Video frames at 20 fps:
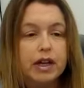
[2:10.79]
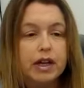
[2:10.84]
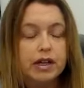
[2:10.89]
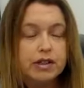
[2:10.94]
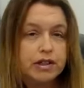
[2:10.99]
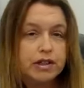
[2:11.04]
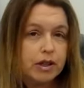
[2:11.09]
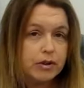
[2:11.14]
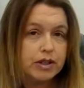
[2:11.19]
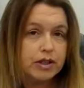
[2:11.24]

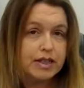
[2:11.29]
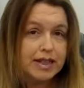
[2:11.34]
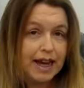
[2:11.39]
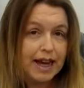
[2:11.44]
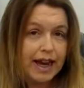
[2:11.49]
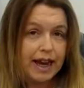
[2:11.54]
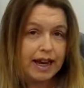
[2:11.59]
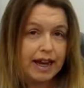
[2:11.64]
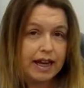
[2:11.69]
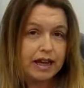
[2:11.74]
So
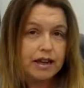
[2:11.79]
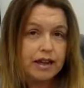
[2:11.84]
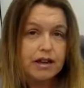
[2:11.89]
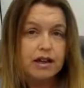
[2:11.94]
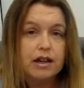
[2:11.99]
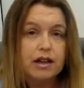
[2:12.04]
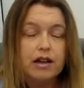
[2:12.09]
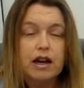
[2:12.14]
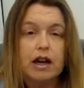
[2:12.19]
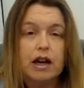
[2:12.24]
today
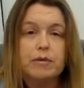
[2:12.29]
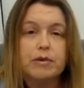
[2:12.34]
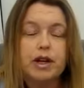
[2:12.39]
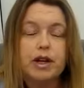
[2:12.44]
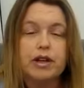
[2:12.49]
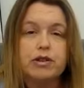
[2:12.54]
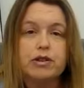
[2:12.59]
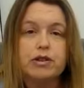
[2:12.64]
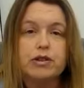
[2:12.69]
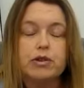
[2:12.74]
I'm
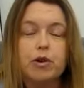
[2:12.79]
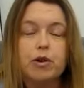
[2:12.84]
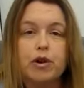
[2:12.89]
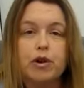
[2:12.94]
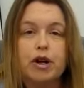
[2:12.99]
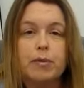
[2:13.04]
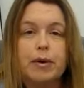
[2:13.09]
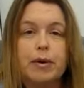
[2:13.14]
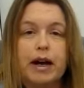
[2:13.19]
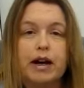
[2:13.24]
going to
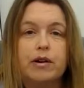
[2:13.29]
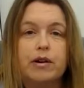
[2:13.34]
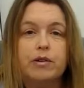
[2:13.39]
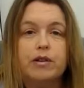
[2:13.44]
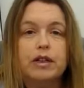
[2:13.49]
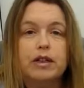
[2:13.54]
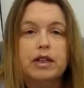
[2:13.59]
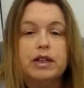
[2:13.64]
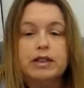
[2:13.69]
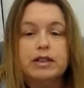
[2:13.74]
talk
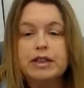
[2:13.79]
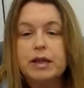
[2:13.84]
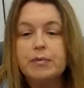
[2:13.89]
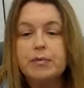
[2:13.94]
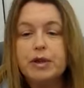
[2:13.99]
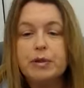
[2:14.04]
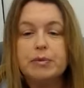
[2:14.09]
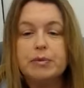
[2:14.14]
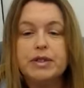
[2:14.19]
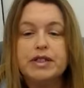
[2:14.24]
about tip
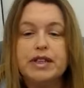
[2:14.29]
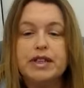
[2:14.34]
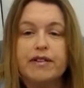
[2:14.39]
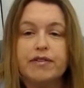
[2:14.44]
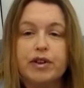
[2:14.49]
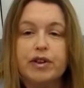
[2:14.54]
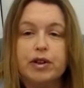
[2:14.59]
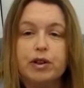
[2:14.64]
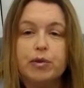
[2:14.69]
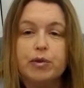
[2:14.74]
number
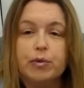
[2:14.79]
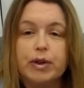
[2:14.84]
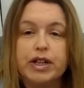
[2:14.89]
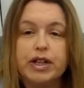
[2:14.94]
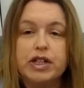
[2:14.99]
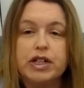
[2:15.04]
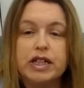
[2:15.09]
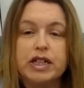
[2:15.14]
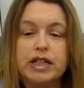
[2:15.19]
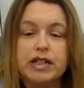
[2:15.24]
7,
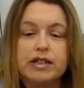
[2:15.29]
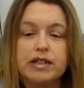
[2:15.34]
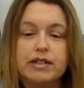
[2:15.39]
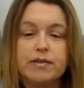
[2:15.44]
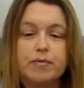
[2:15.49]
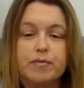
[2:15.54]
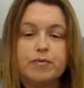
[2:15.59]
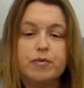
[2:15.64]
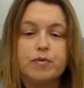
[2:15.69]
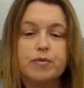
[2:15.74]
which
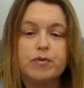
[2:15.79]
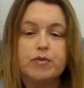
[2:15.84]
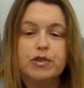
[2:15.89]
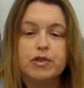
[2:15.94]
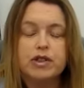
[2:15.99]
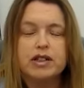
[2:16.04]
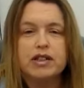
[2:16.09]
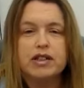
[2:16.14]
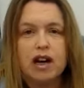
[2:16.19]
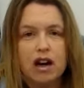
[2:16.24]
is
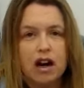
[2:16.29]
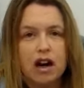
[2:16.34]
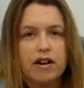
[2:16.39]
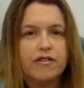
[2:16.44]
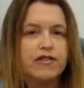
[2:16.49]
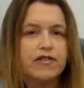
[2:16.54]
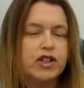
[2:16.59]
staff.